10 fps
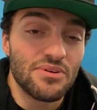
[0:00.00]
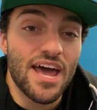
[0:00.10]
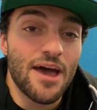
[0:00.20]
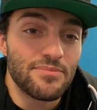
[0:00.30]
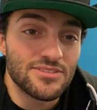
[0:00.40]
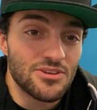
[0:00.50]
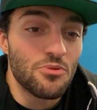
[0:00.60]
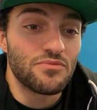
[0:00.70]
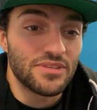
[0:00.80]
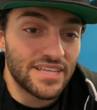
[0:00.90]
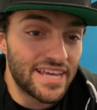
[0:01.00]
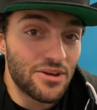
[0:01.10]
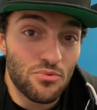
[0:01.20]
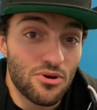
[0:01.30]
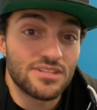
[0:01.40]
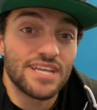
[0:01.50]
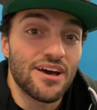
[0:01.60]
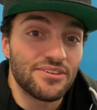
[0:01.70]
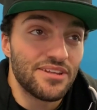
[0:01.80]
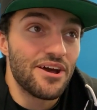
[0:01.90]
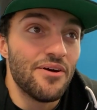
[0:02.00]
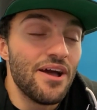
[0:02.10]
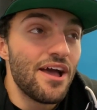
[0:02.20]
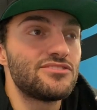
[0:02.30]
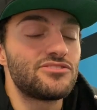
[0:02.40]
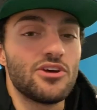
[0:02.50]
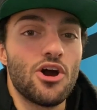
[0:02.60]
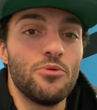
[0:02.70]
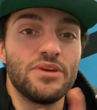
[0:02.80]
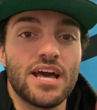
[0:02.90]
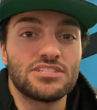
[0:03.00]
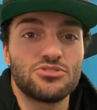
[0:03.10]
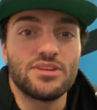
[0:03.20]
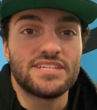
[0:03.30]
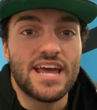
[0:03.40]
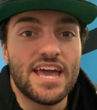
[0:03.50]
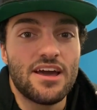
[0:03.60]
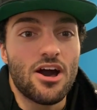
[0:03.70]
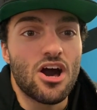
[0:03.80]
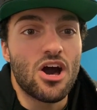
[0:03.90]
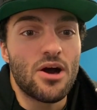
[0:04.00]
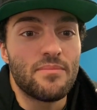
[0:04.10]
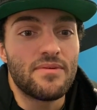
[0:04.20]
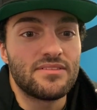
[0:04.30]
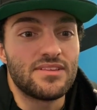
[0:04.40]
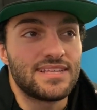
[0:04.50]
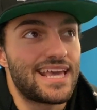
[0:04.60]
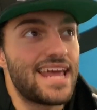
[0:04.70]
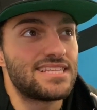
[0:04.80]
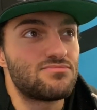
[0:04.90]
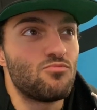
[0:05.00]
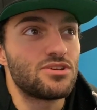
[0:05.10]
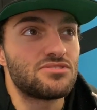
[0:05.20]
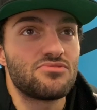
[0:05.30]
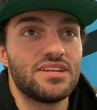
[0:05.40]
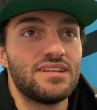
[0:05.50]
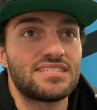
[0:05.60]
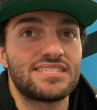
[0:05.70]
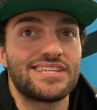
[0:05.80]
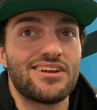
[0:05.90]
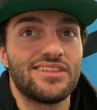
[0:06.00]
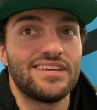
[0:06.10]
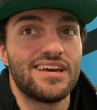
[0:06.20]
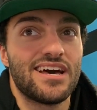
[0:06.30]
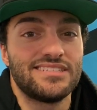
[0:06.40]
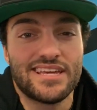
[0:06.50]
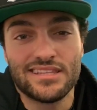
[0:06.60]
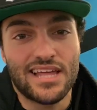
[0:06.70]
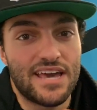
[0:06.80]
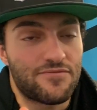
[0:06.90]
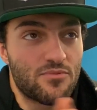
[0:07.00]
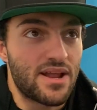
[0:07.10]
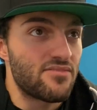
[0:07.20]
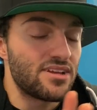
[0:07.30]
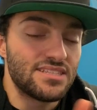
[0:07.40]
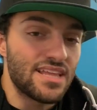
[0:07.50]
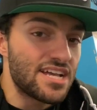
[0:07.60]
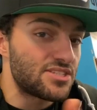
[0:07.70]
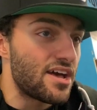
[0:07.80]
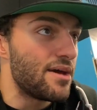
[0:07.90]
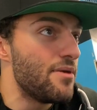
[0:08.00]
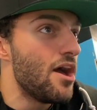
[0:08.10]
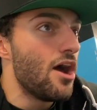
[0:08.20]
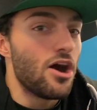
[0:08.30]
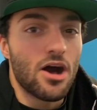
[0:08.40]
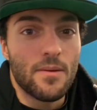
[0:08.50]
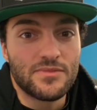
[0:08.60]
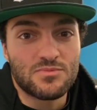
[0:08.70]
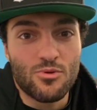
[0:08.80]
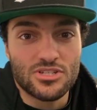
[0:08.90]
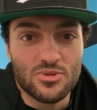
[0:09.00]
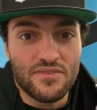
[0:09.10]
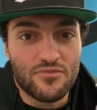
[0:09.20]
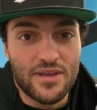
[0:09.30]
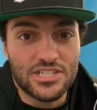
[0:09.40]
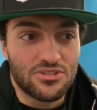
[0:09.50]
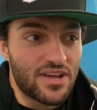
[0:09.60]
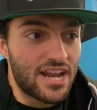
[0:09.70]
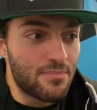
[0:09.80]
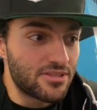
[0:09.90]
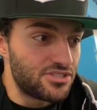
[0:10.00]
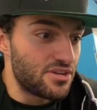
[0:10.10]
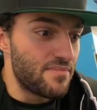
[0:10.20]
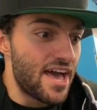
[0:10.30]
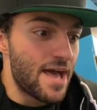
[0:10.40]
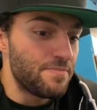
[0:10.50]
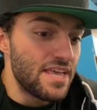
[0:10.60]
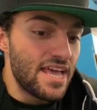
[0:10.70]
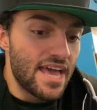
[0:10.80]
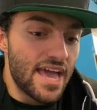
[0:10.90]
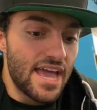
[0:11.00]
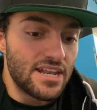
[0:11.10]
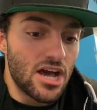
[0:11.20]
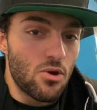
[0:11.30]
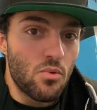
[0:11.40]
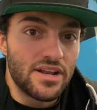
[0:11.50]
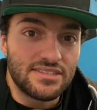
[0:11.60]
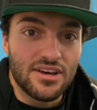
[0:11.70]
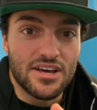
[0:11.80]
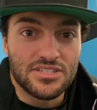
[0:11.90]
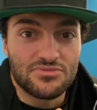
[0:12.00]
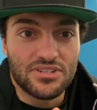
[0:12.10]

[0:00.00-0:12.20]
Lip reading: what happens. Hopefully, like, it works out, you know. So, hope you guys enjoyed today. Again, it wasn't really necessarily day in the life or whatever I did last time. It's more so informational kind of about the jump mat and what it does,